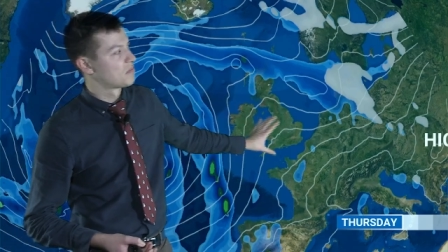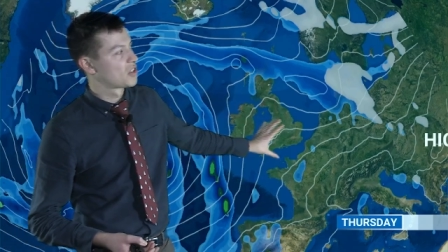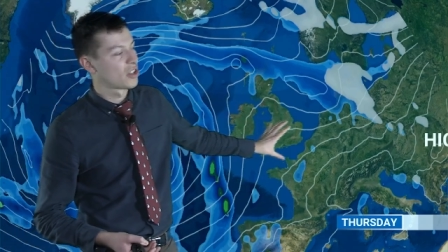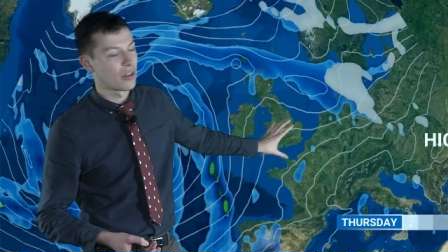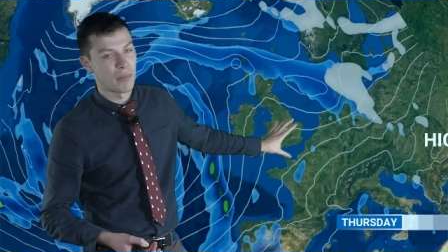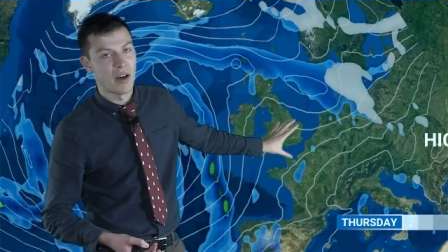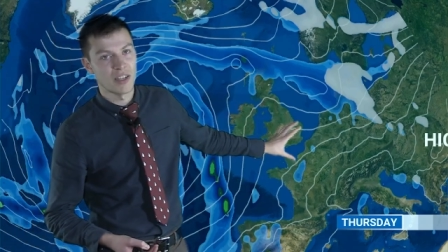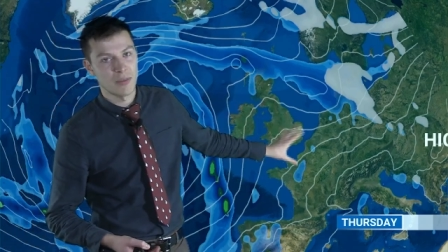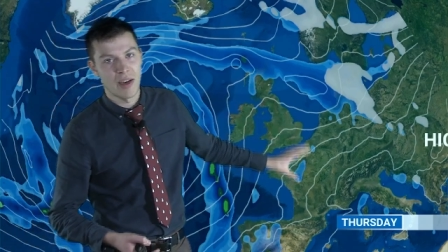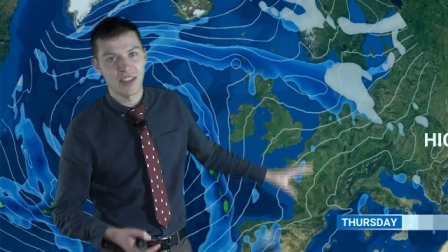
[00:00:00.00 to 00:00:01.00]
Southern
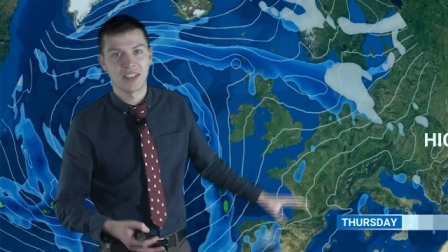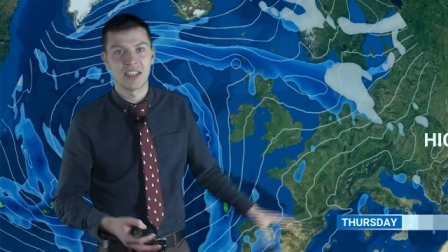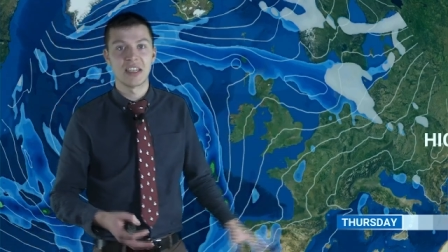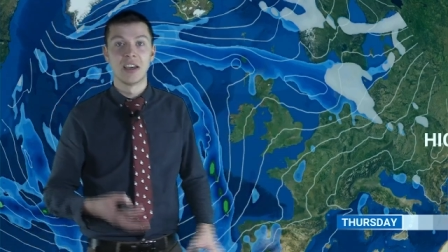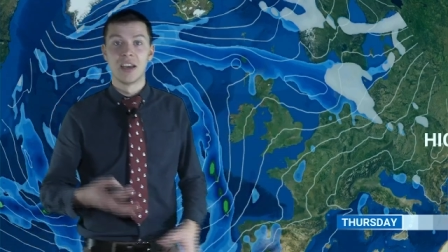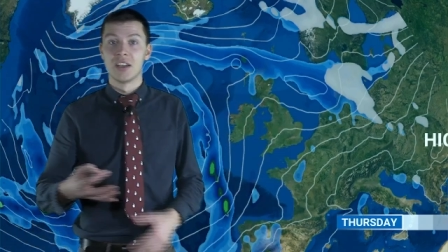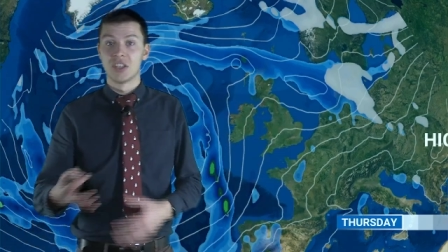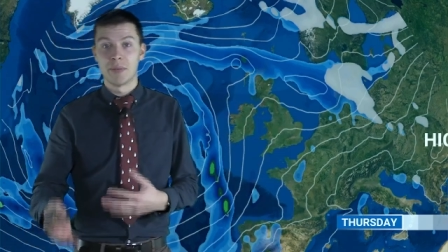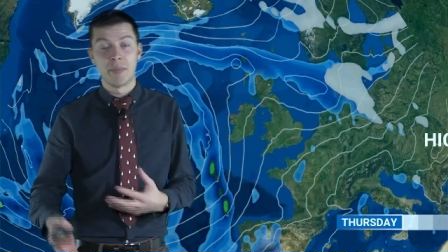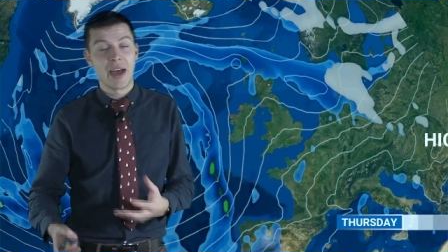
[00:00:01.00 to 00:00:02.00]
parts might see
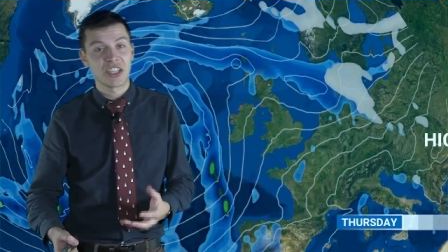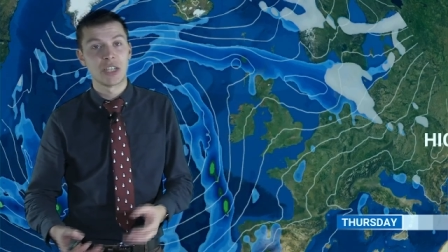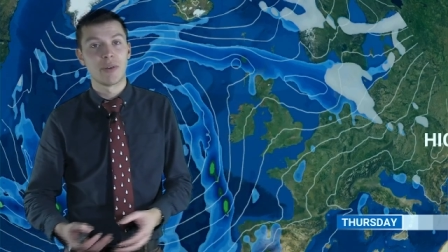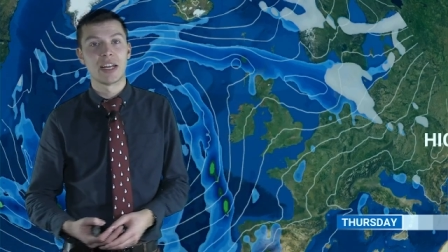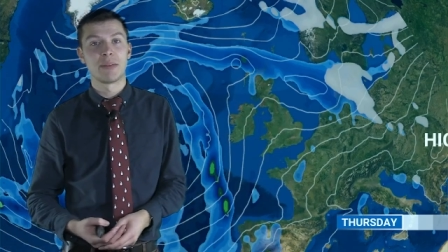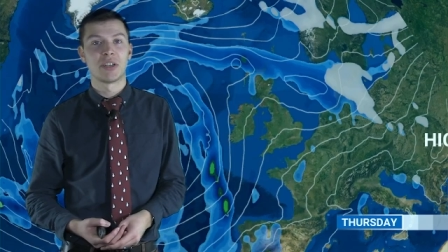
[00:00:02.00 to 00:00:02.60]
some patchy rain,